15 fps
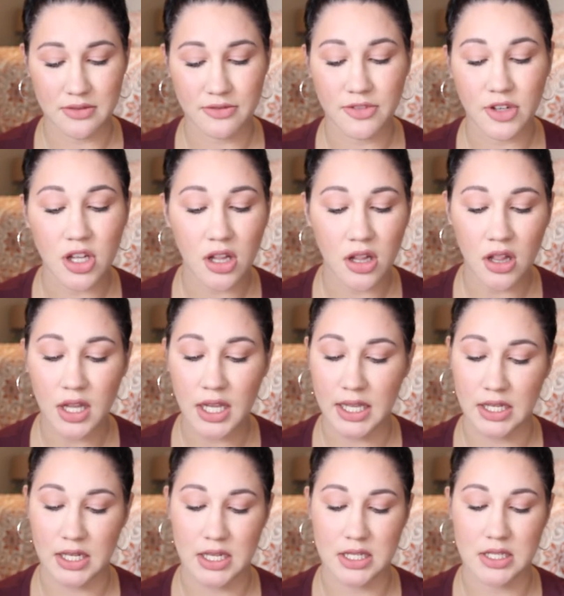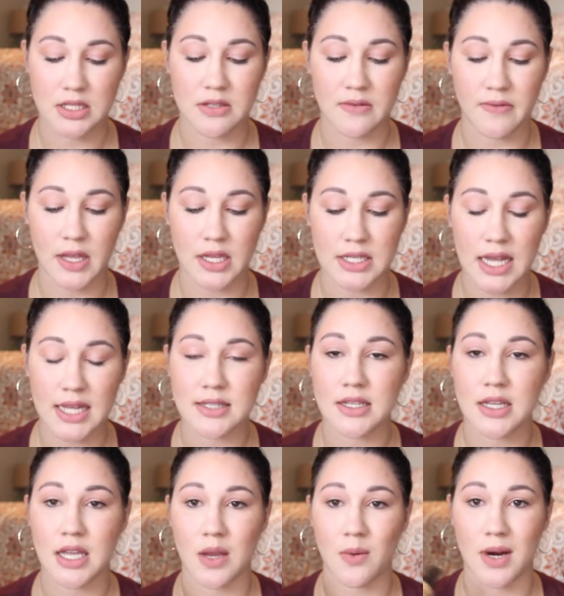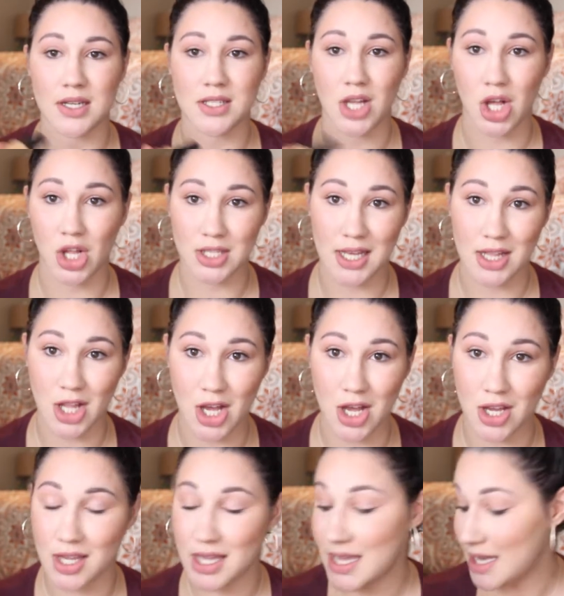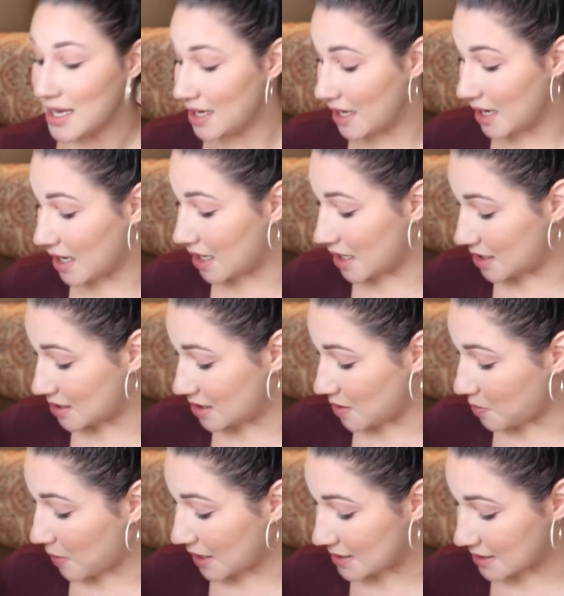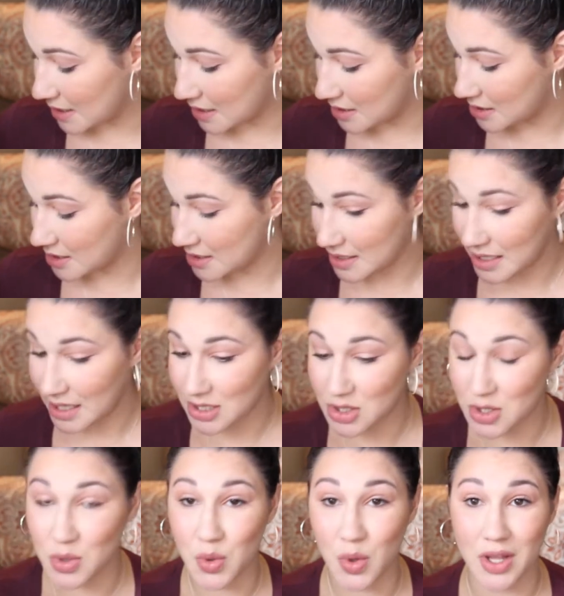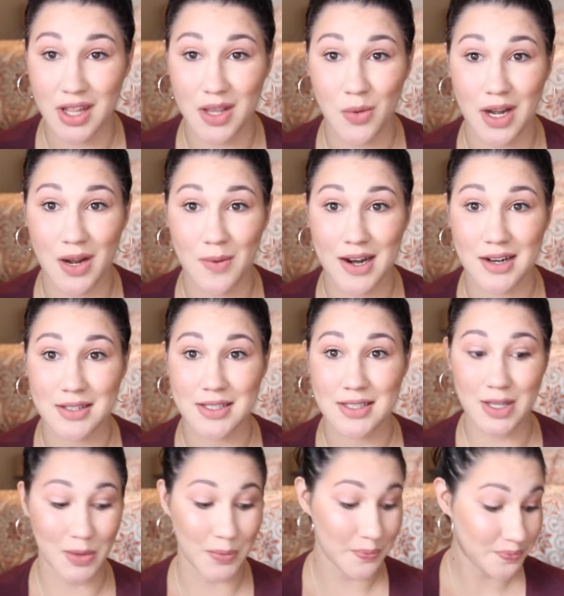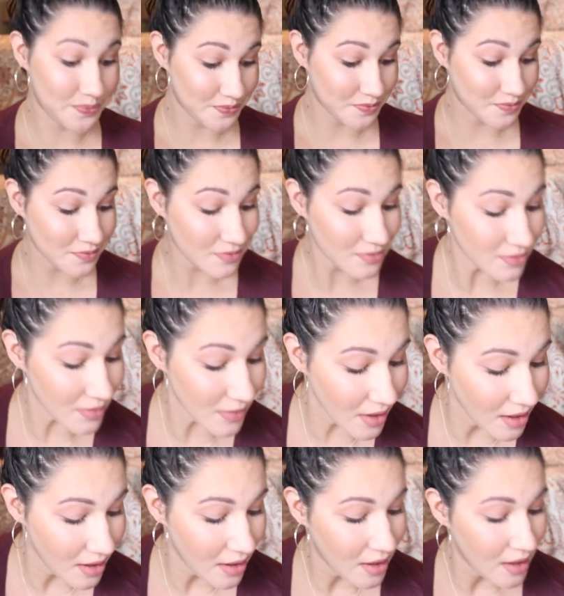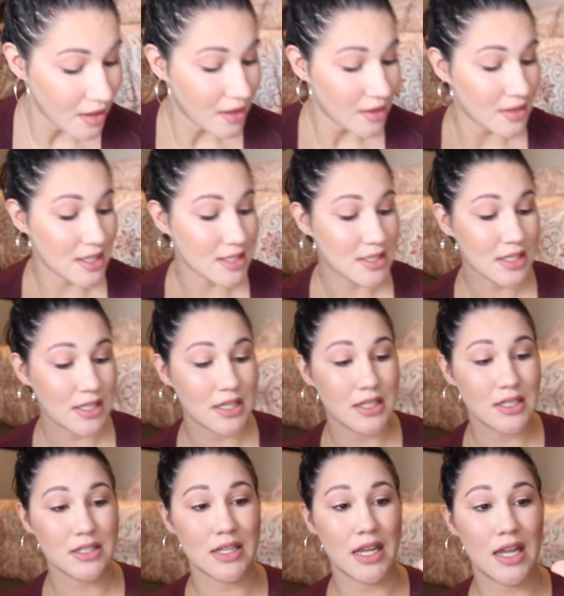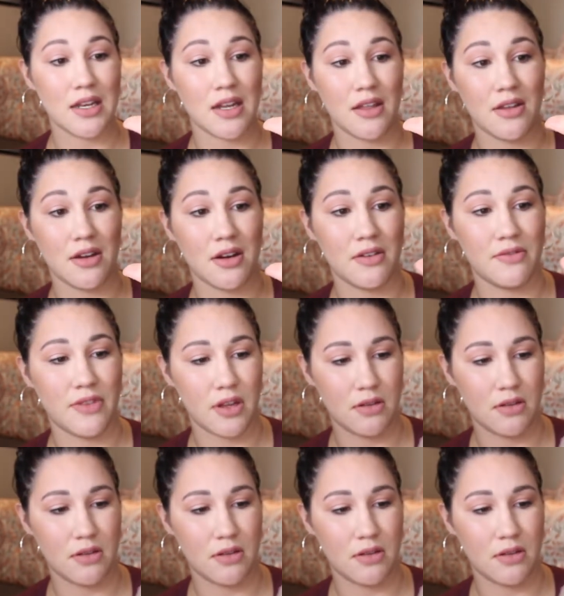full. It is fantastic. It wears all day long, and my skin doesn't get too oily when I wear it. So this is another